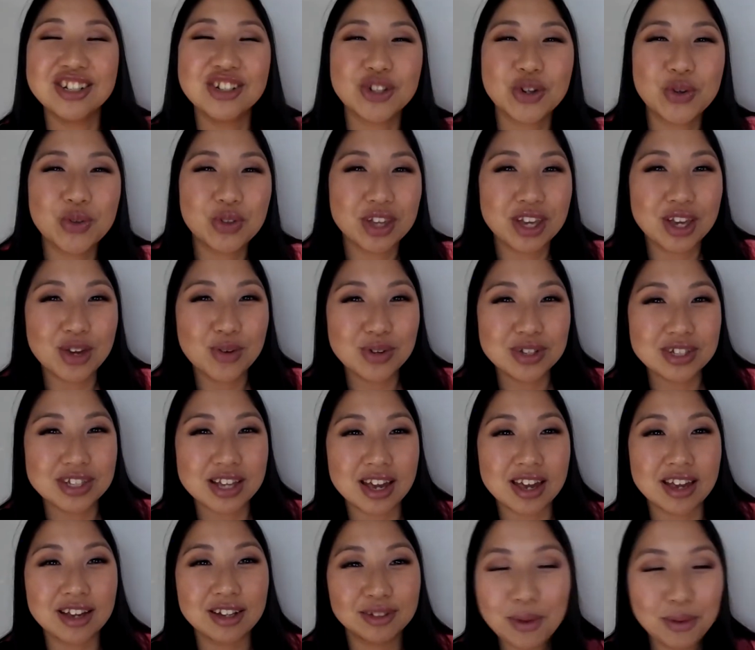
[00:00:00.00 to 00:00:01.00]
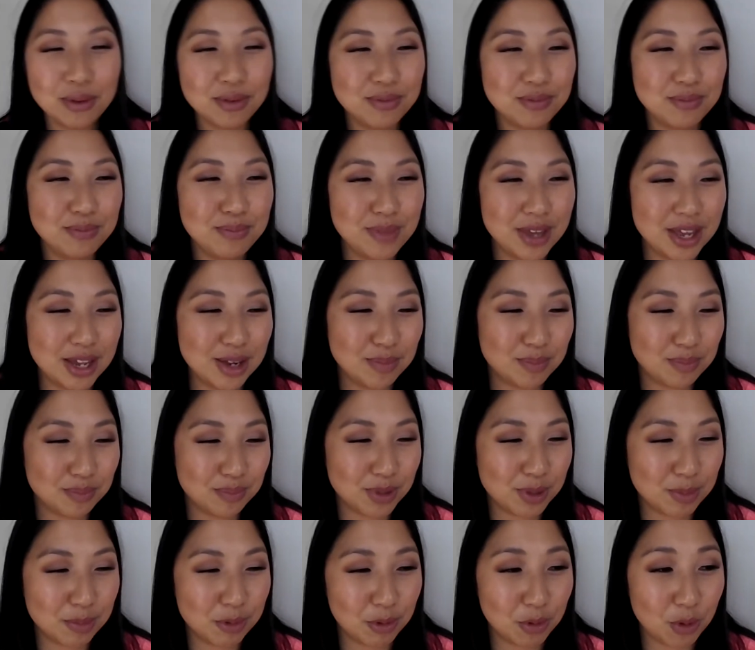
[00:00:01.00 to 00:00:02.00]
Jolie was like made
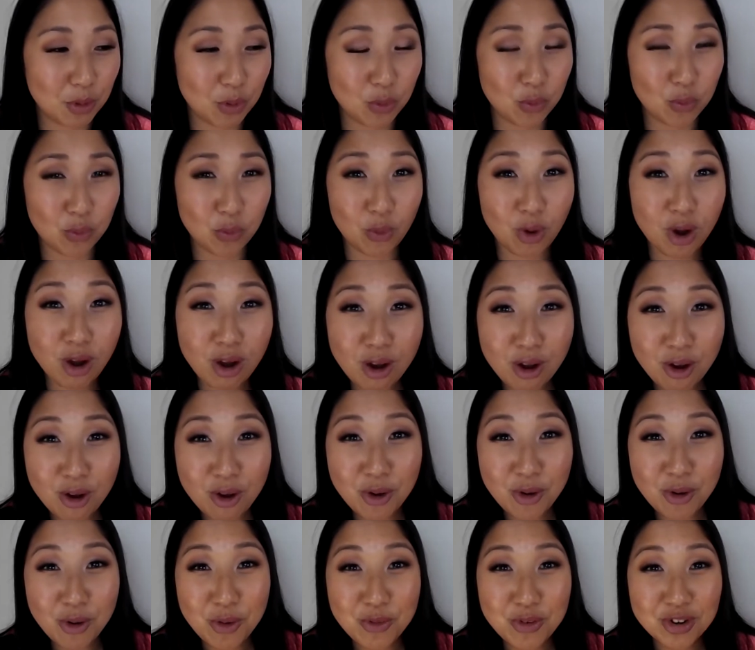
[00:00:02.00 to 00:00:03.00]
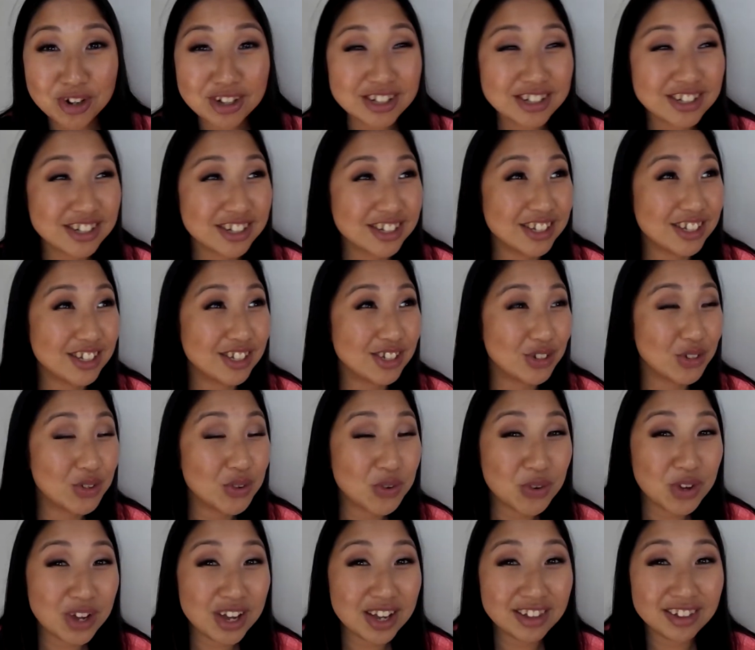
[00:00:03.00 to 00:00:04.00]
people go, whoa, what is she
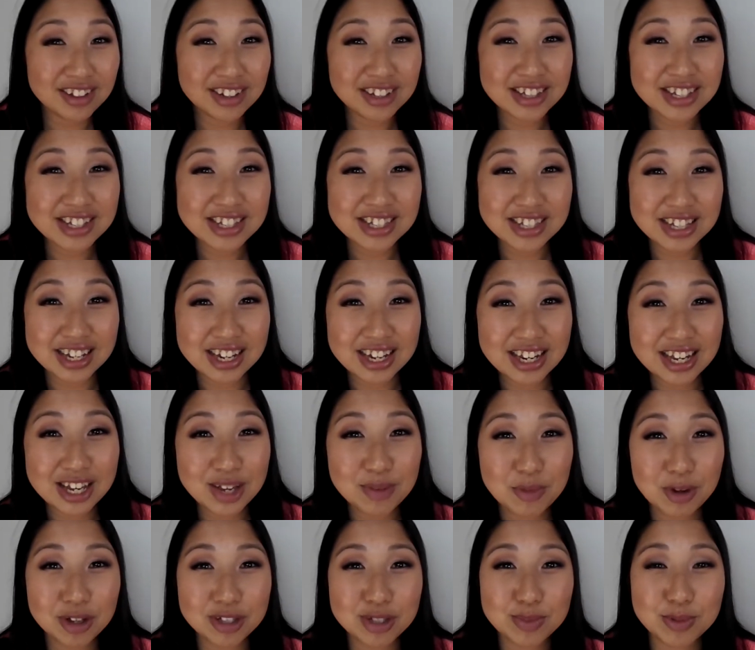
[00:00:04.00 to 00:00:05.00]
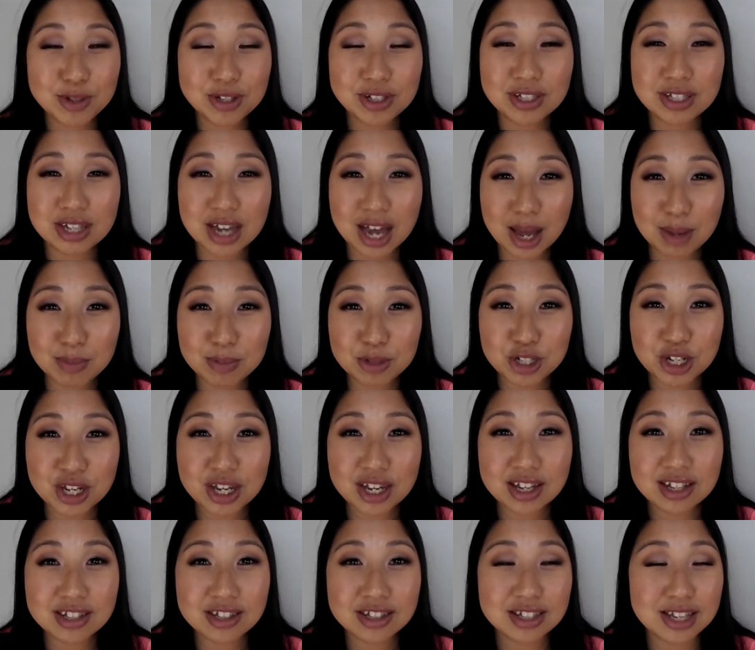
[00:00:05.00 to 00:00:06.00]
doing? Look at this lady, multiple
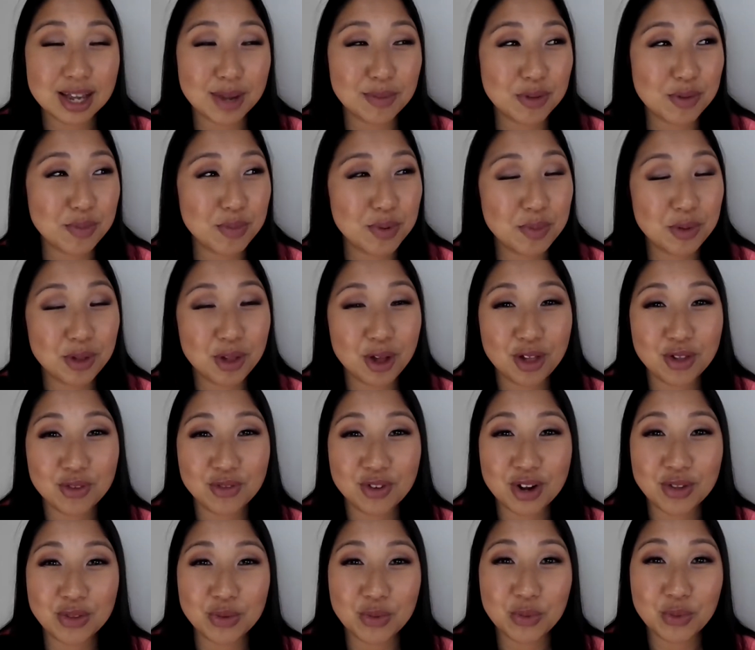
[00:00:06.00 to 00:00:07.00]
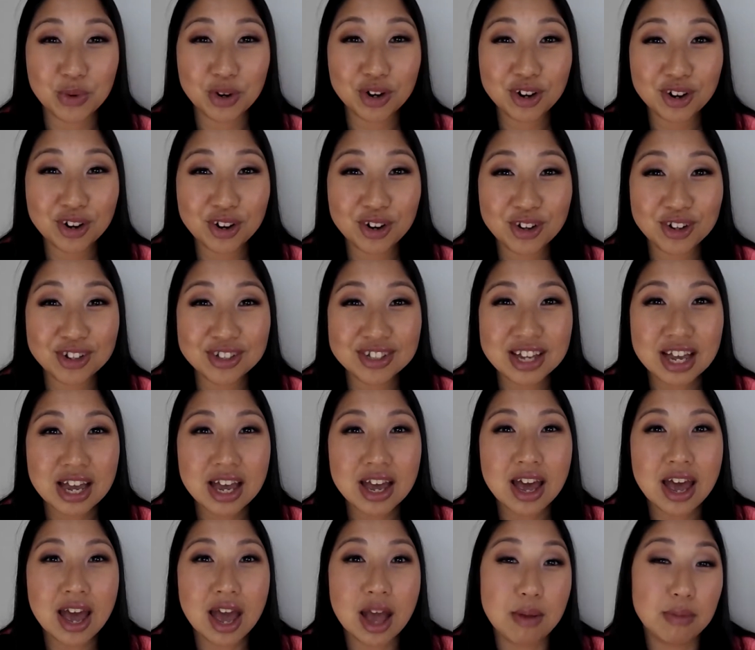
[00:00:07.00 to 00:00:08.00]
adoptions, adopting people all around the world.
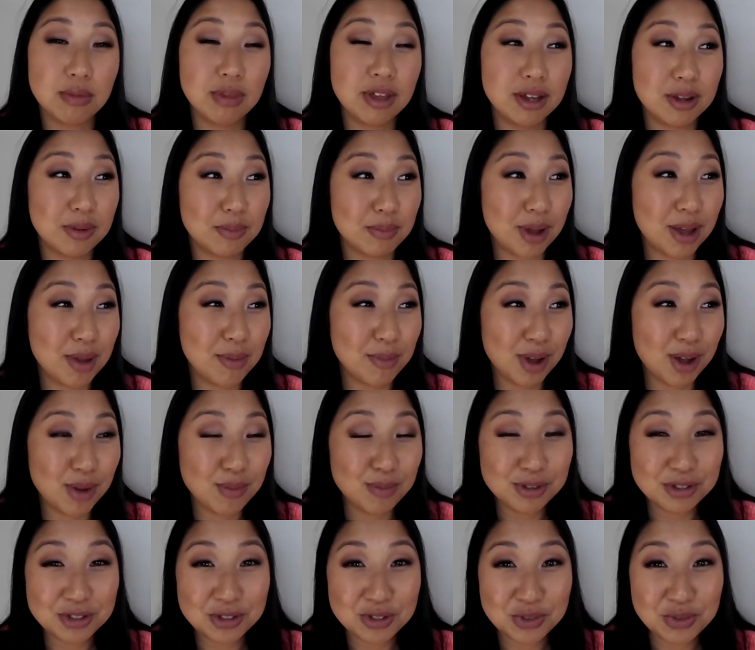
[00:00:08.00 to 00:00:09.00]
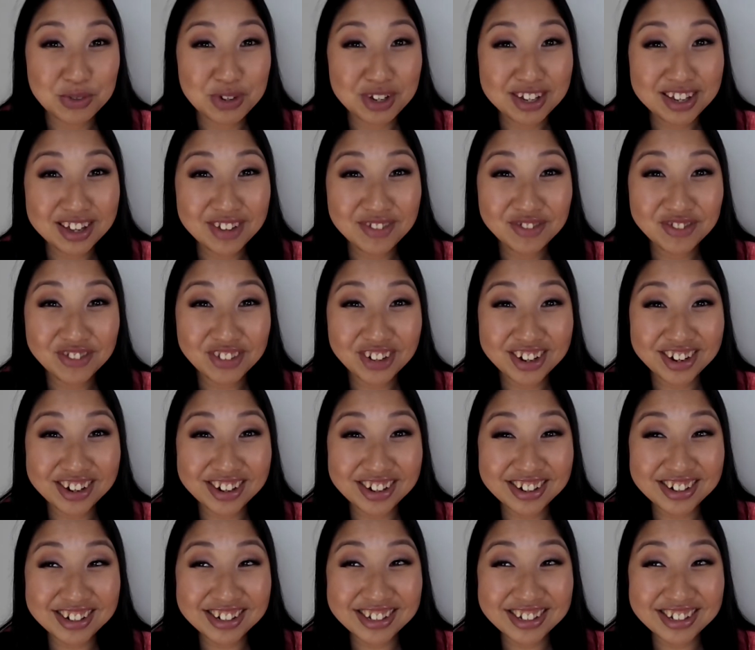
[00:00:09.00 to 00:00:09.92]
Like, my mom was doing it first.